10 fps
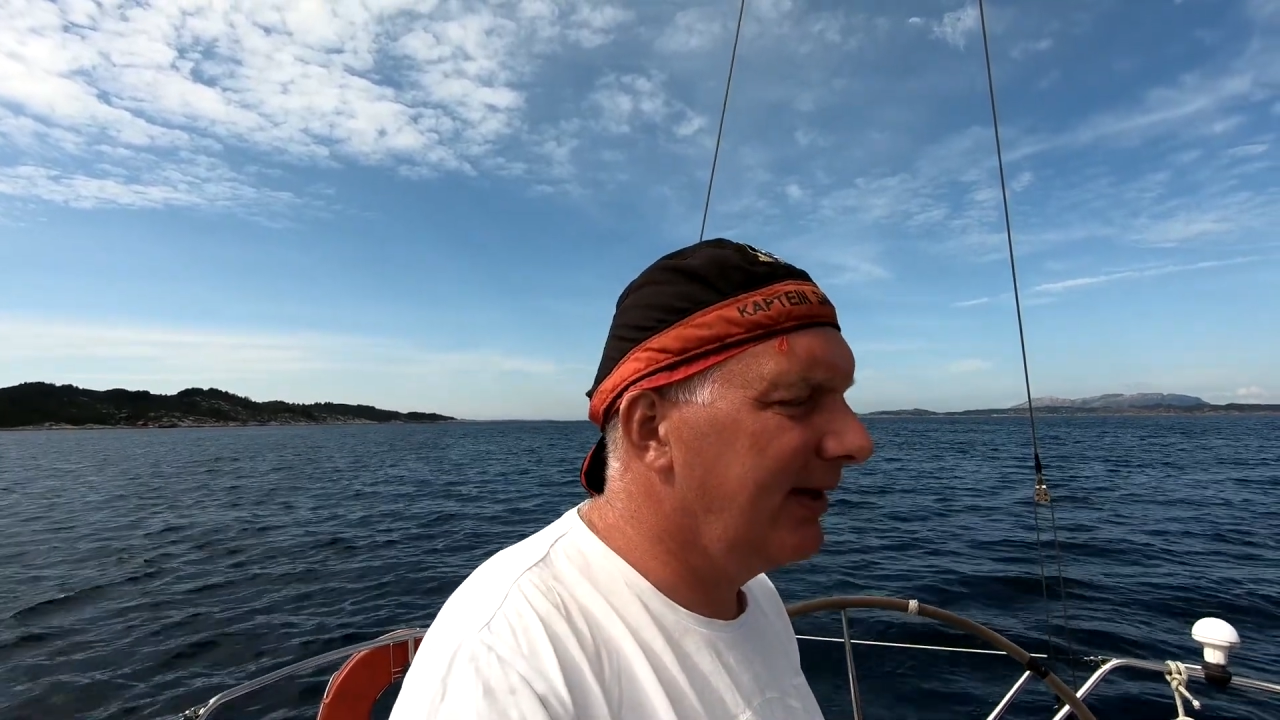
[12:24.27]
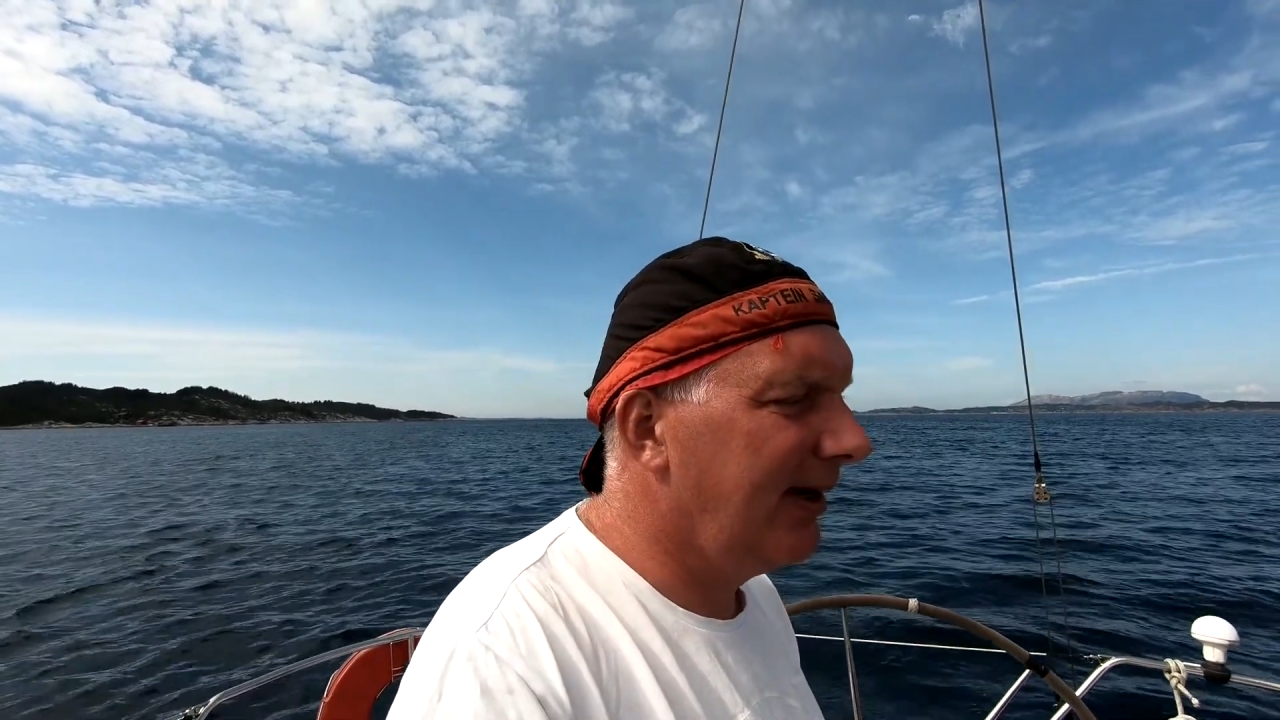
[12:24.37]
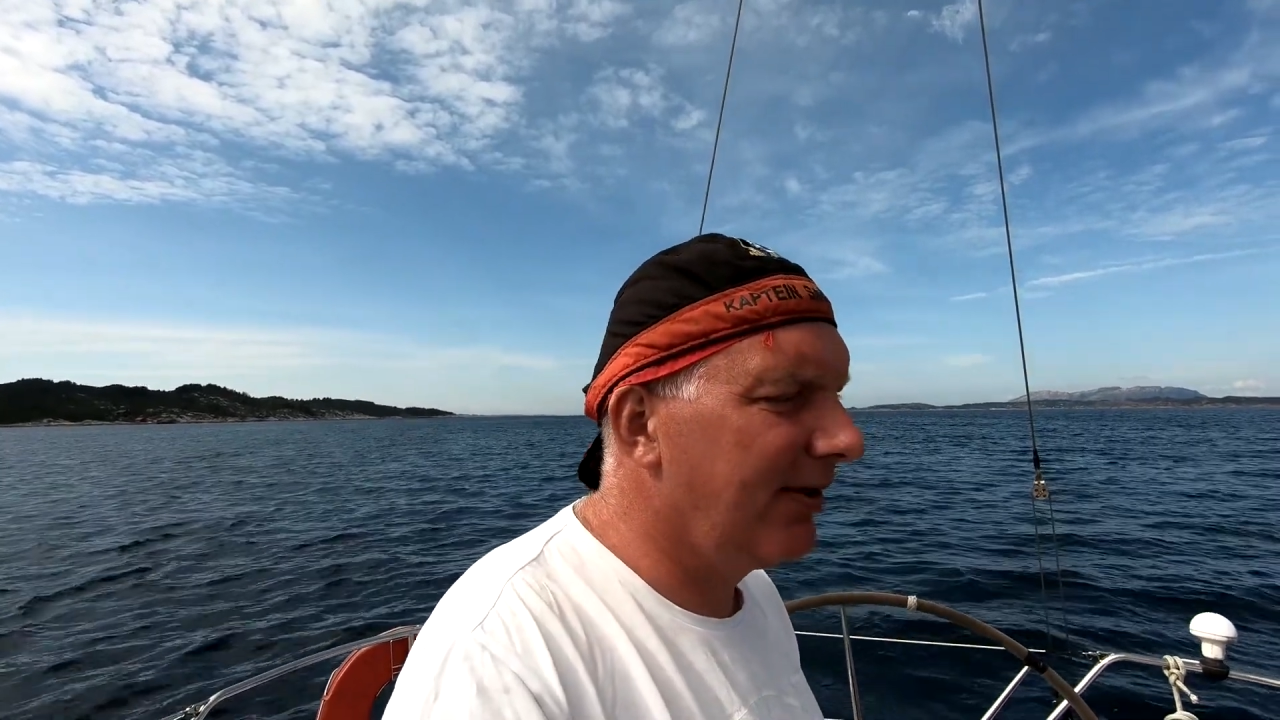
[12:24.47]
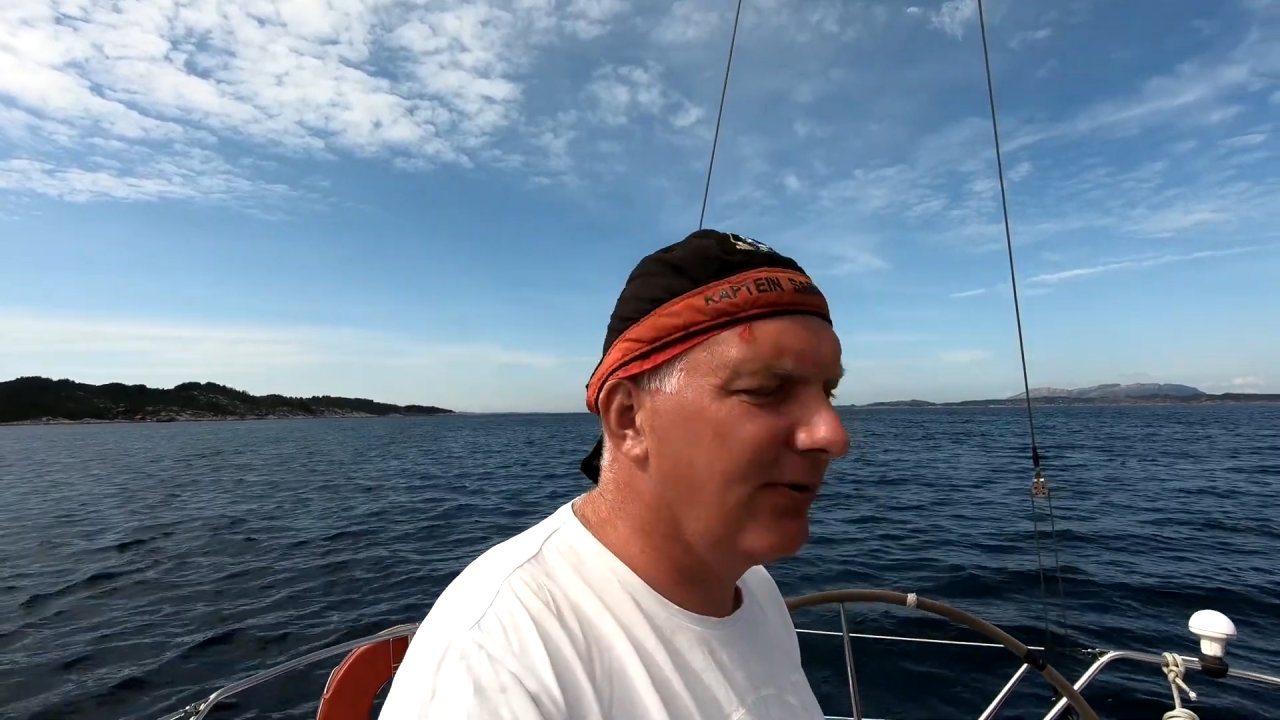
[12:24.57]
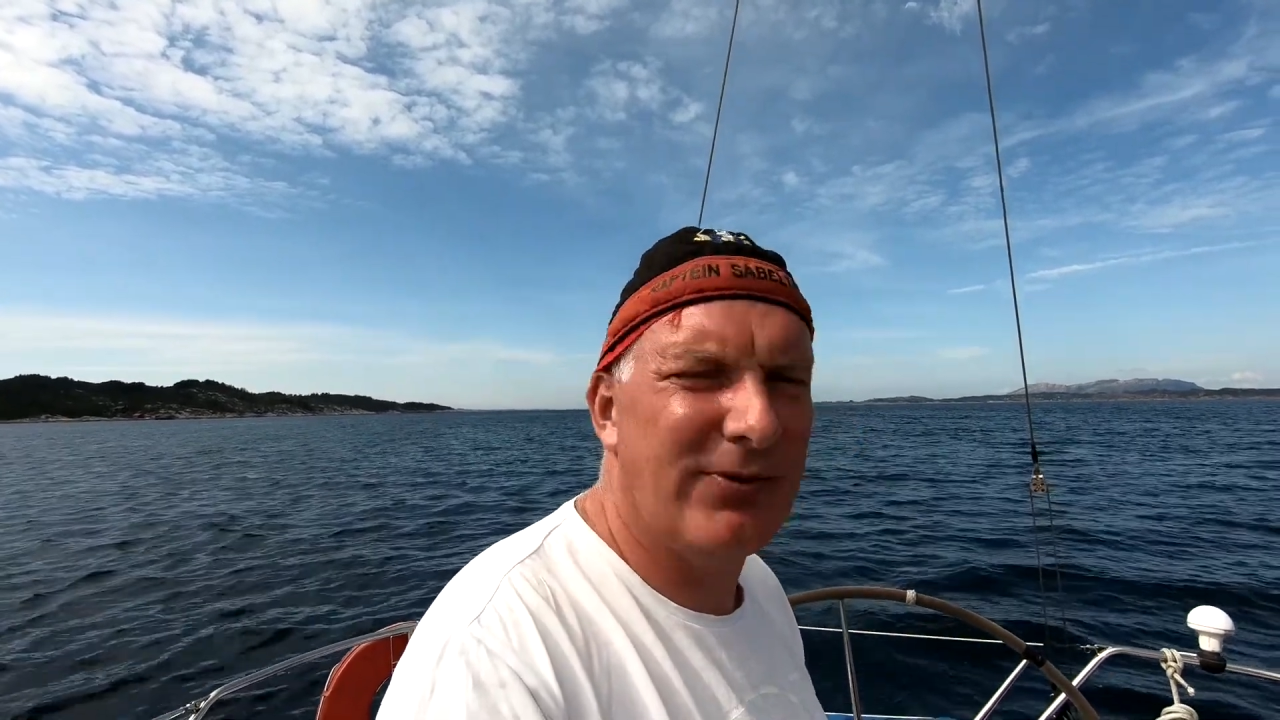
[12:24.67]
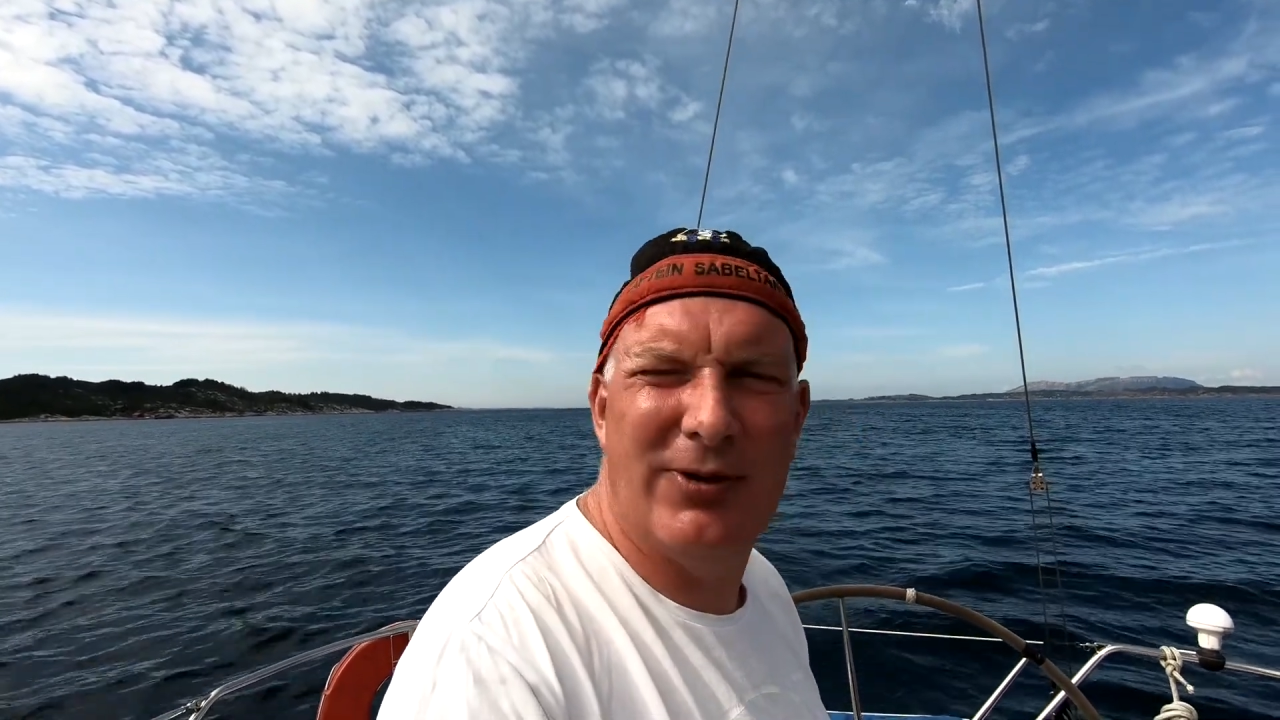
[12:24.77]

don't